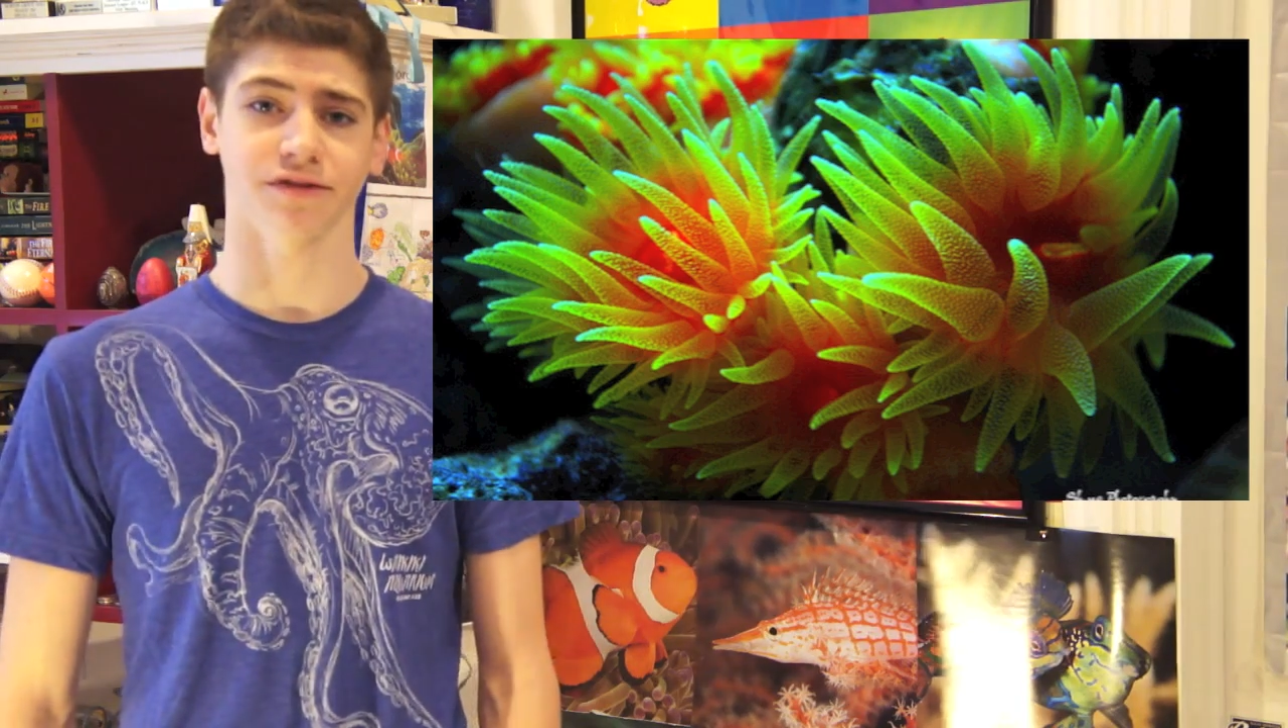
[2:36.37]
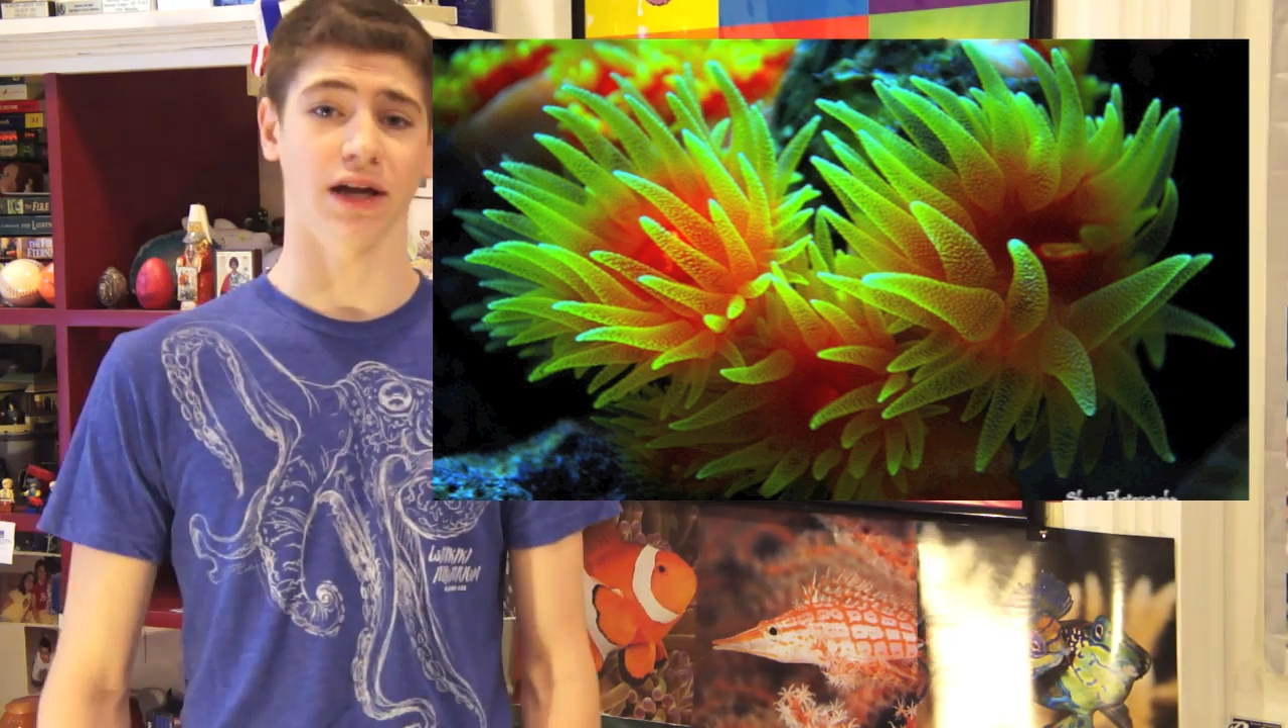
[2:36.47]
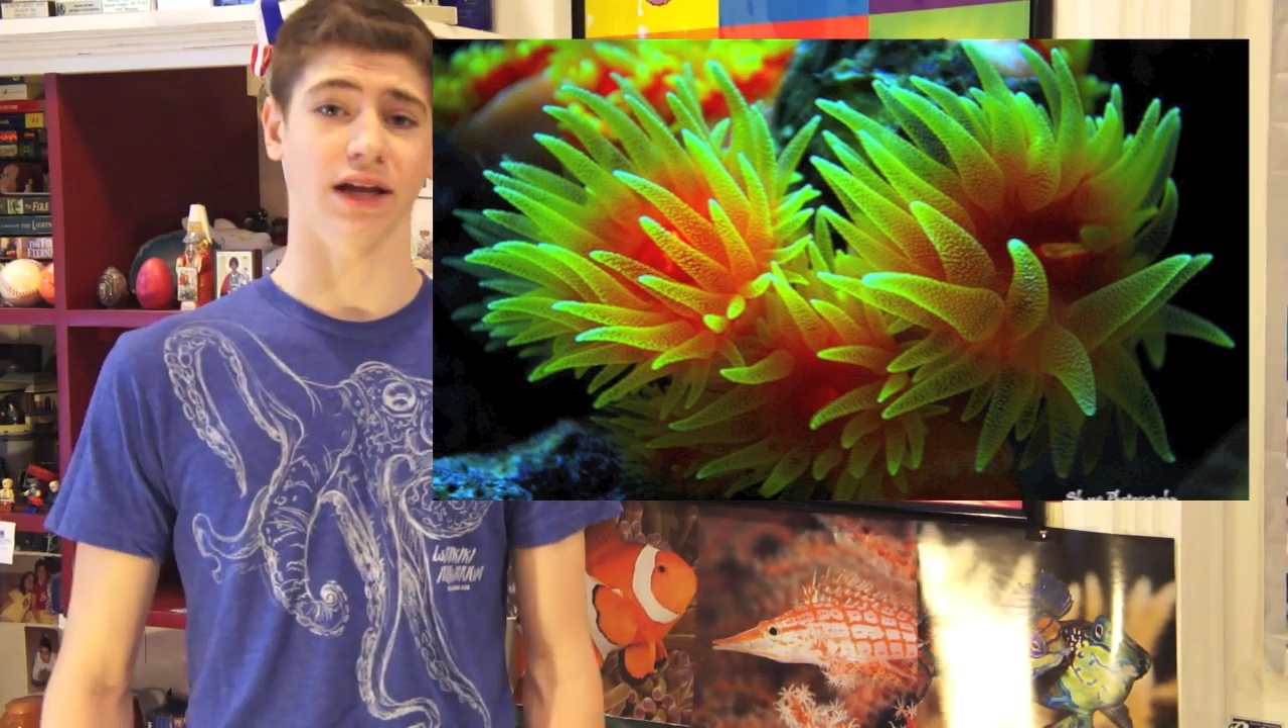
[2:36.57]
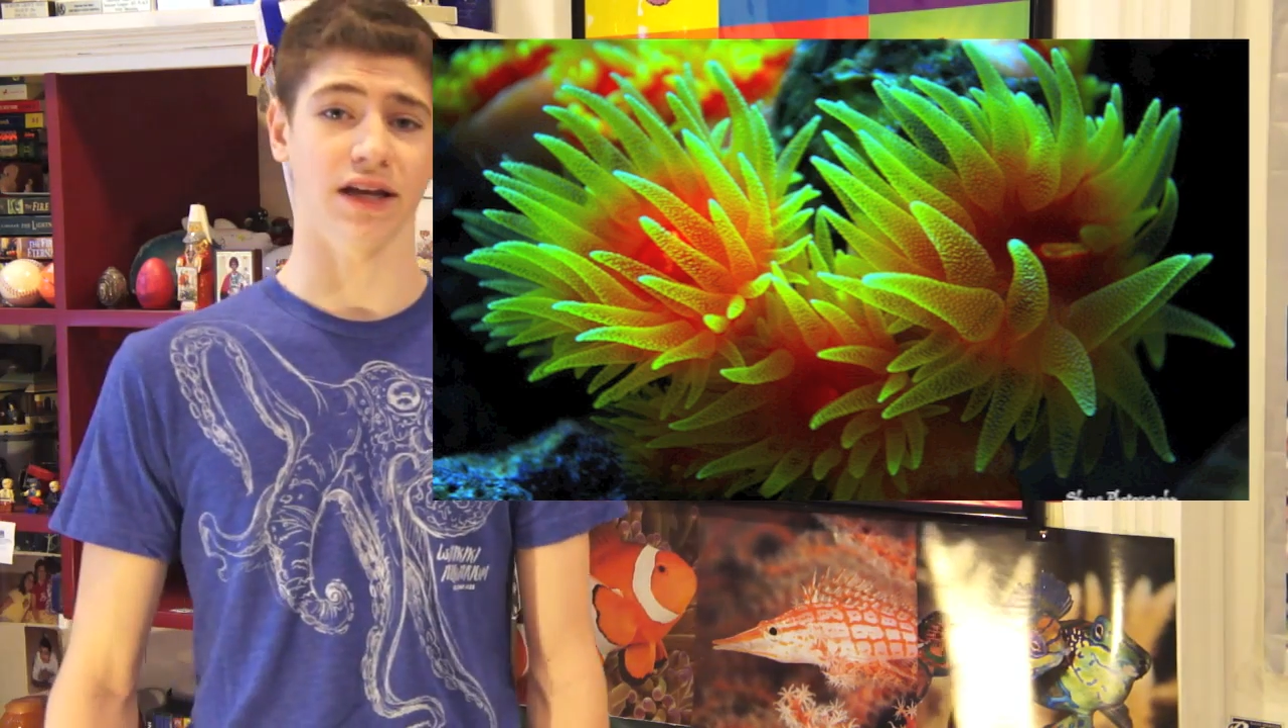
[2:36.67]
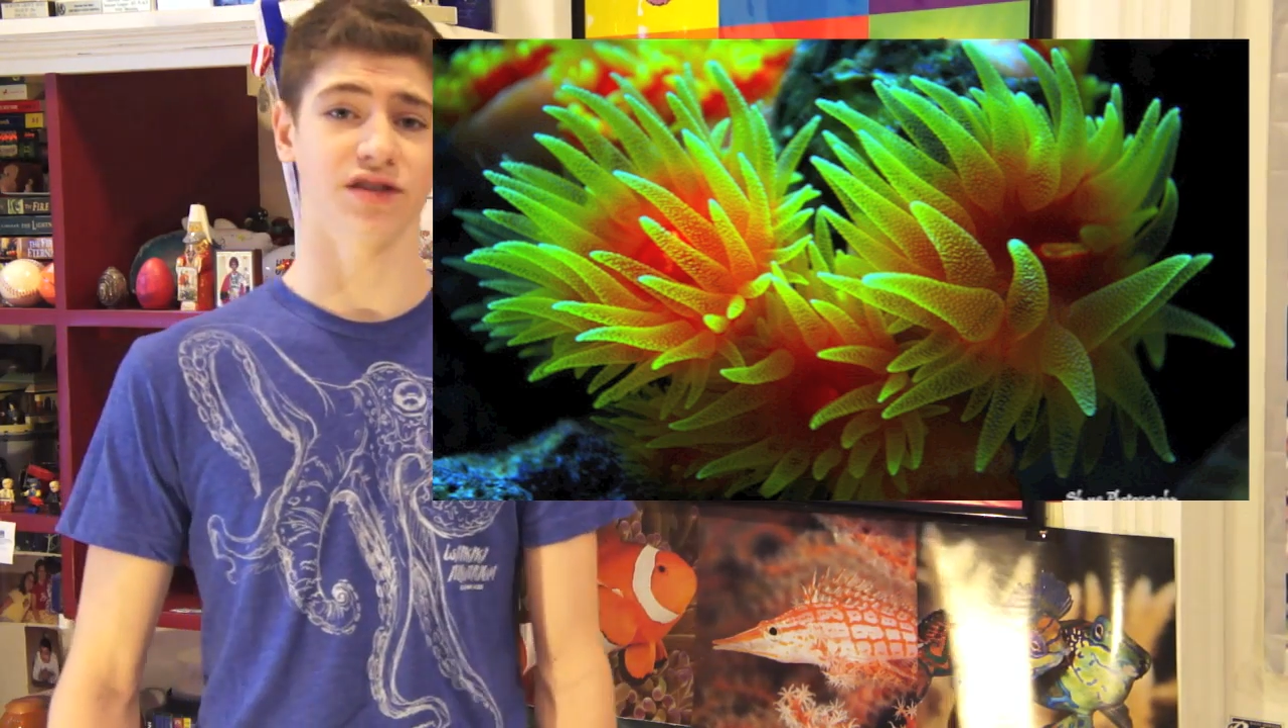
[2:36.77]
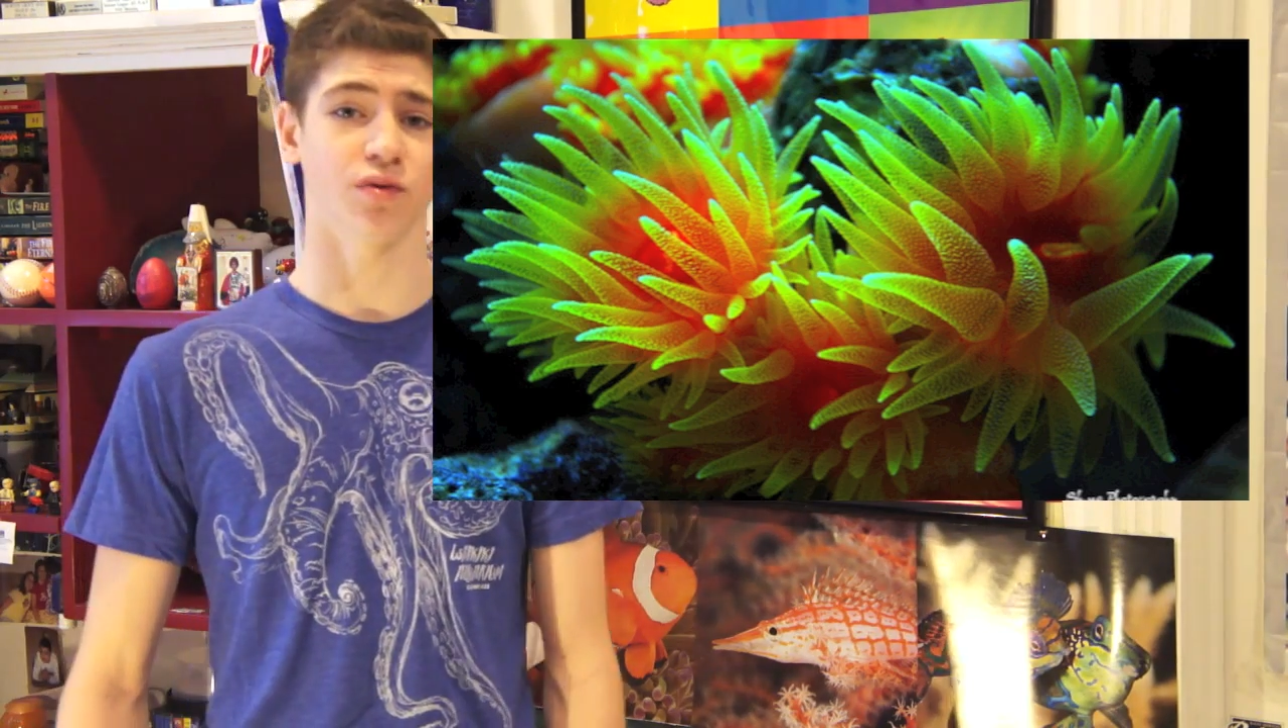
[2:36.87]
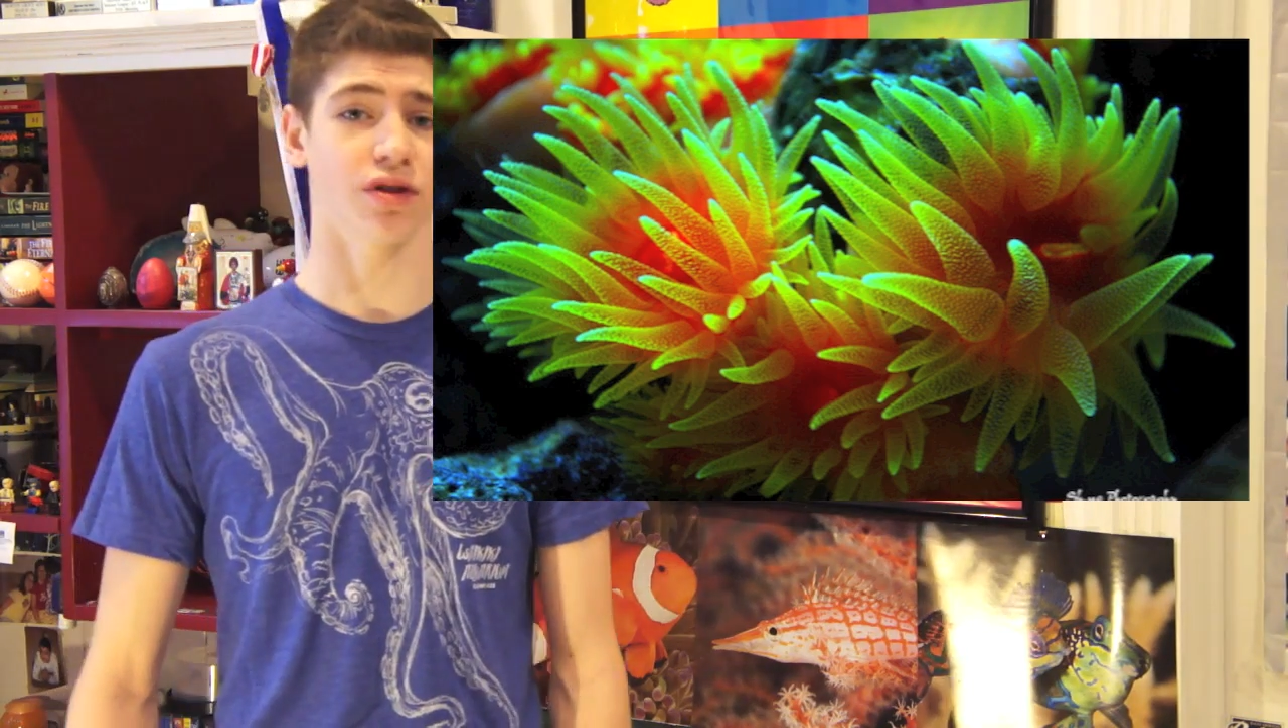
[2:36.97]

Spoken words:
It is one